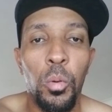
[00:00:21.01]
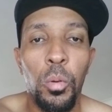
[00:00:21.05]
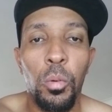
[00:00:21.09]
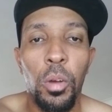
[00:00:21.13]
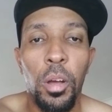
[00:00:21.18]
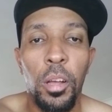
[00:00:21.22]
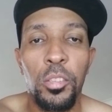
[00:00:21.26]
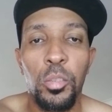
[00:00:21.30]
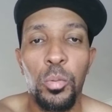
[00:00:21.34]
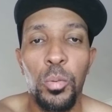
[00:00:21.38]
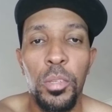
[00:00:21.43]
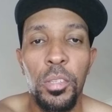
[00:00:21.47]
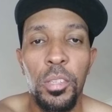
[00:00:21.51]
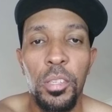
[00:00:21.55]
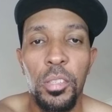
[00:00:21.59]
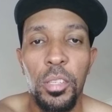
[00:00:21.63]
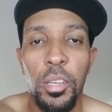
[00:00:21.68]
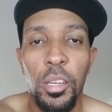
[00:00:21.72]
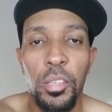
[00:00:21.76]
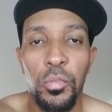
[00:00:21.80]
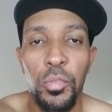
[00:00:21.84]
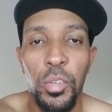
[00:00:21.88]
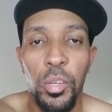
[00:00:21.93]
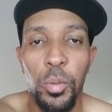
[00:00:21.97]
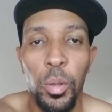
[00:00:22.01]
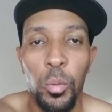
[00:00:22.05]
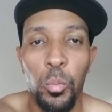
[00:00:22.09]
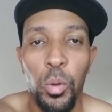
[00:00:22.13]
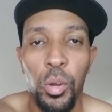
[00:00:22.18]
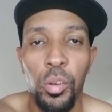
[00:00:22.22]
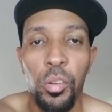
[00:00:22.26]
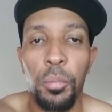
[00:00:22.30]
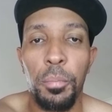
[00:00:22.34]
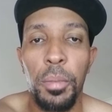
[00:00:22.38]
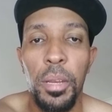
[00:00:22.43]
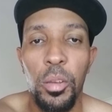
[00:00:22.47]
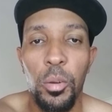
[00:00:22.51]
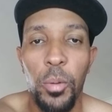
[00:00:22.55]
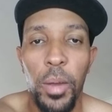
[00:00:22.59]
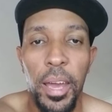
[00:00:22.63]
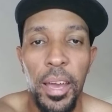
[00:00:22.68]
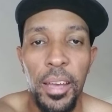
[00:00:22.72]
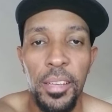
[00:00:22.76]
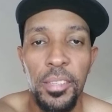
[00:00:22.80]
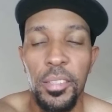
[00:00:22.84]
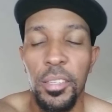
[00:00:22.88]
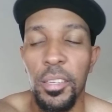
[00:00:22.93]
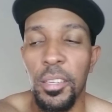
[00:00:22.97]
I just want to discuss real quick what are amino
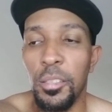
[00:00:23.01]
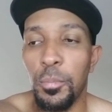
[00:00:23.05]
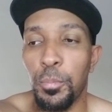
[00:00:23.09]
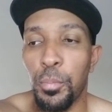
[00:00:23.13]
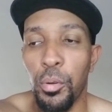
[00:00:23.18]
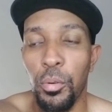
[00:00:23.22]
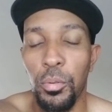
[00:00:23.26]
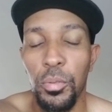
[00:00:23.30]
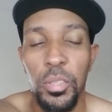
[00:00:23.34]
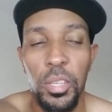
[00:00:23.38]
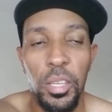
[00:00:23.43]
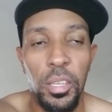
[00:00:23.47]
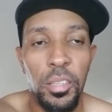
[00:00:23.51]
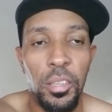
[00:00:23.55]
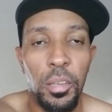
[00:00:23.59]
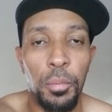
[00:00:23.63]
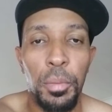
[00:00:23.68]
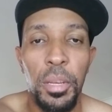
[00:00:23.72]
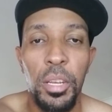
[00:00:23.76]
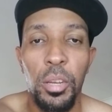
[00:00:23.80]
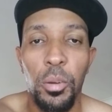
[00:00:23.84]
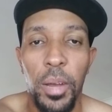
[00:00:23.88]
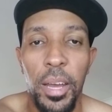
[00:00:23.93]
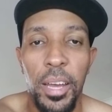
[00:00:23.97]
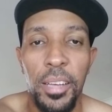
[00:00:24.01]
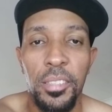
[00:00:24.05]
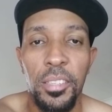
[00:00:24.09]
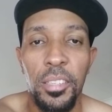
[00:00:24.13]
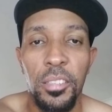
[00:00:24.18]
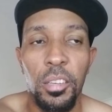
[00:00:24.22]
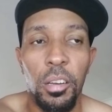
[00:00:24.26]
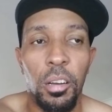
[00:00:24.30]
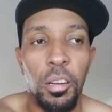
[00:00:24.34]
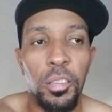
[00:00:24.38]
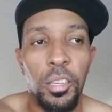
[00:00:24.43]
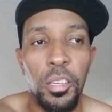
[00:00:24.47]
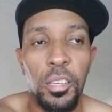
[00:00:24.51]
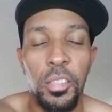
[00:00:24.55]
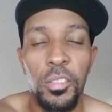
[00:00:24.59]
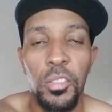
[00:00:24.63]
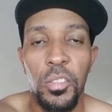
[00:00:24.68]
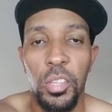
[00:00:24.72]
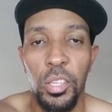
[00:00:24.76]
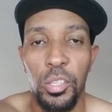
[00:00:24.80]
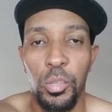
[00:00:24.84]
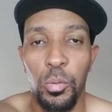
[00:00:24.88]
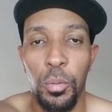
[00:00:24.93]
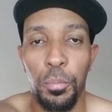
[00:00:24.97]
acids, proteins. Amino acids are the
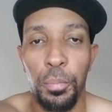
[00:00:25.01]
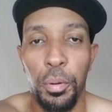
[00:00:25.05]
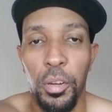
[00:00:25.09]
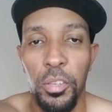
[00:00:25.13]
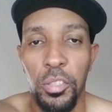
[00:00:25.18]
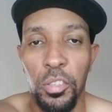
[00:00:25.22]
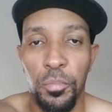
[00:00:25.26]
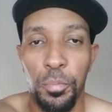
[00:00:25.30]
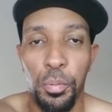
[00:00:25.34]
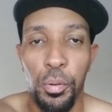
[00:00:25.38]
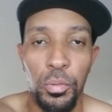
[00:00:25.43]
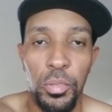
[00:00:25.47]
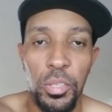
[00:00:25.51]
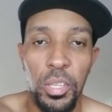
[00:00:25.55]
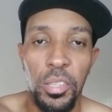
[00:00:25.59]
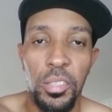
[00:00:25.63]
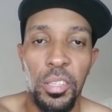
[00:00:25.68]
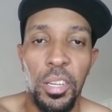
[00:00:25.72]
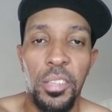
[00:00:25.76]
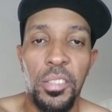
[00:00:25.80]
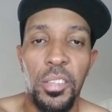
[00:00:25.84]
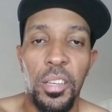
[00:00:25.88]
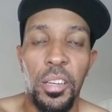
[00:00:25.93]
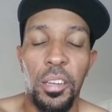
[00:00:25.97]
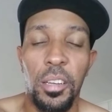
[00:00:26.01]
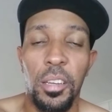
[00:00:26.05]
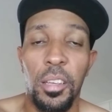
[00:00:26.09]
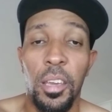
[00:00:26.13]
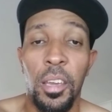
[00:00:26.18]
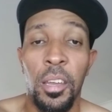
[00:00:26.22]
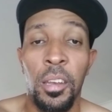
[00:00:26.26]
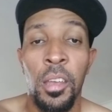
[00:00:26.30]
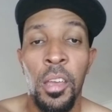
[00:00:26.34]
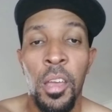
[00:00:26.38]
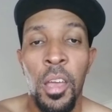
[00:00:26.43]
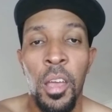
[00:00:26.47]
constituent parts of proteins. I'll say that again.